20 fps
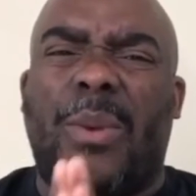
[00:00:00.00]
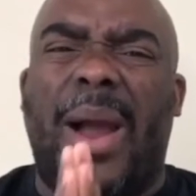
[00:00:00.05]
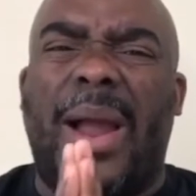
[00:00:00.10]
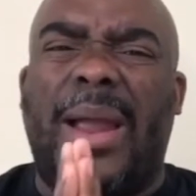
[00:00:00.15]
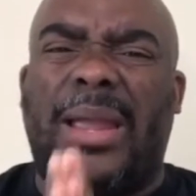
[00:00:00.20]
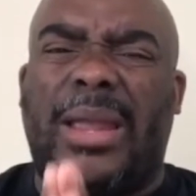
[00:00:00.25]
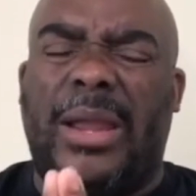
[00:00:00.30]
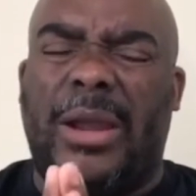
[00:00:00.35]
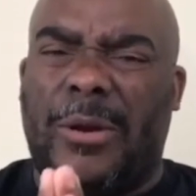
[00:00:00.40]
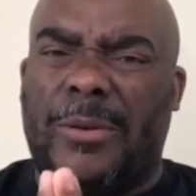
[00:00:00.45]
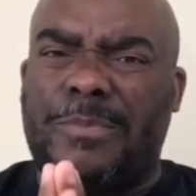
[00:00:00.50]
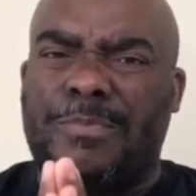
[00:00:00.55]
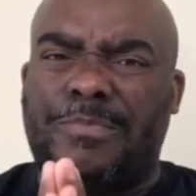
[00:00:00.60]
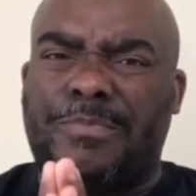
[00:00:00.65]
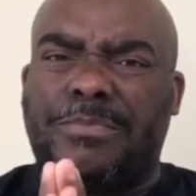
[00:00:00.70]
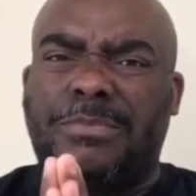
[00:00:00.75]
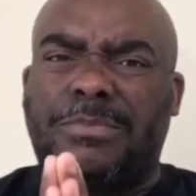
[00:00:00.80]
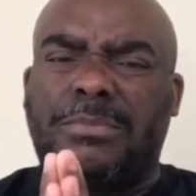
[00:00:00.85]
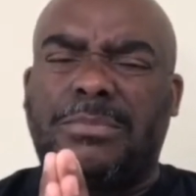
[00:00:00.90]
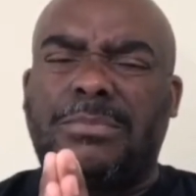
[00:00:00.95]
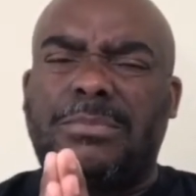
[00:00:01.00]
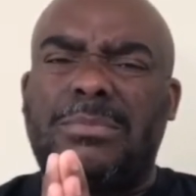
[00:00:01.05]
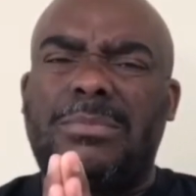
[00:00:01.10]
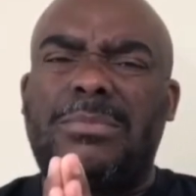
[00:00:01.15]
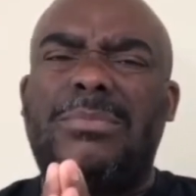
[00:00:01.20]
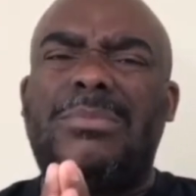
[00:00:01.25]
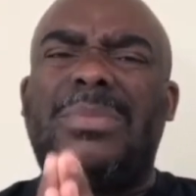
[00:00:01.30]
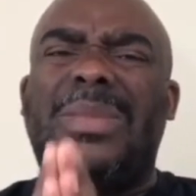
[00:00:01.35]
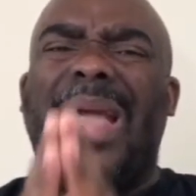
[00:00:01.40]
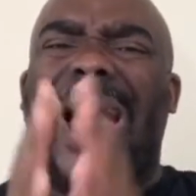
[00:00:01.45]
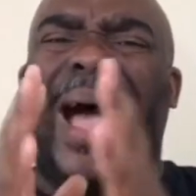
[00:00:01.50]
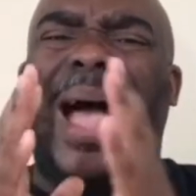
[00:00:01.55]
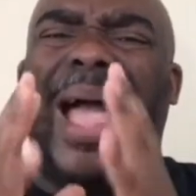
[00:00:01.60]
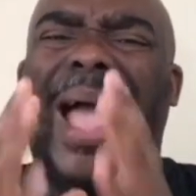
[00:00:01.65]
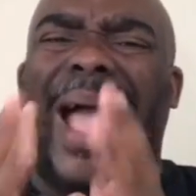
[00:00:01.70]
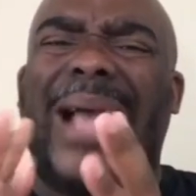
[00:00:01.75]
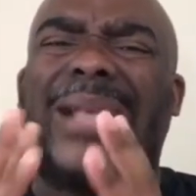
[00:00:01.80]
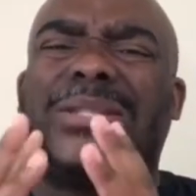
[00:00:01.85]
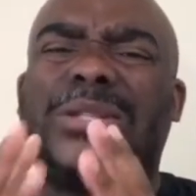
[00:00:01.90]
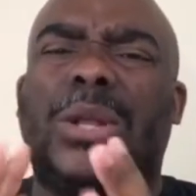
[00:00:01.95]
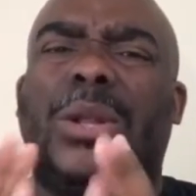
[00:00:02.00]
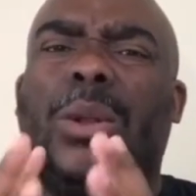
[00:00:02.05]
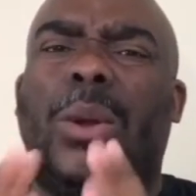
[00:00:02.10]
right here. I asked the